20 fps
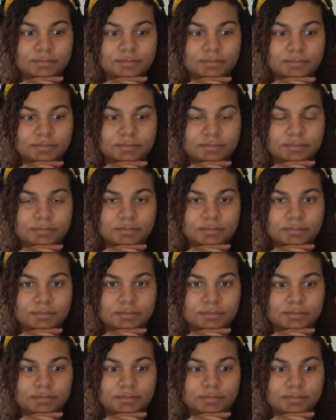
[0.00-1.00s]

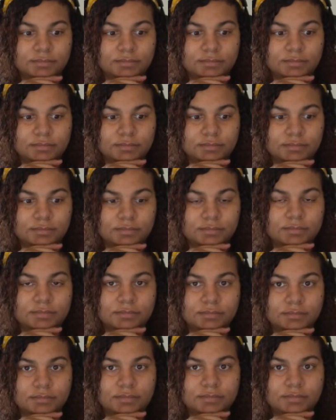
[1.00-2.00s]

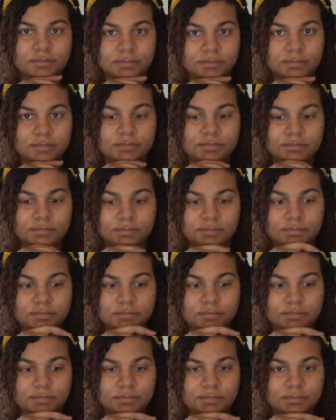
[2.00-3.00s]

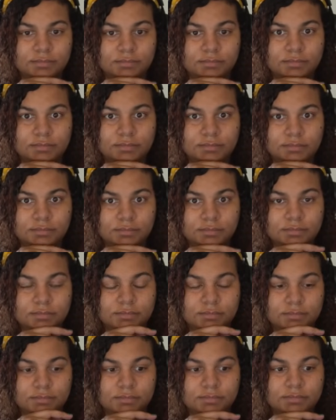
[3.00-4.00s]

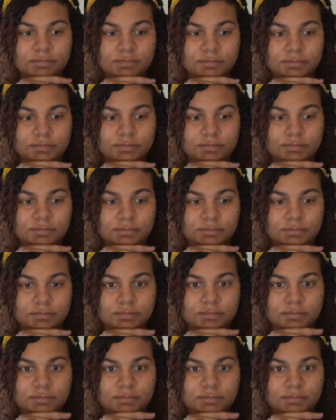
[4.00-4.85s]
No words are spoken by the person on screen.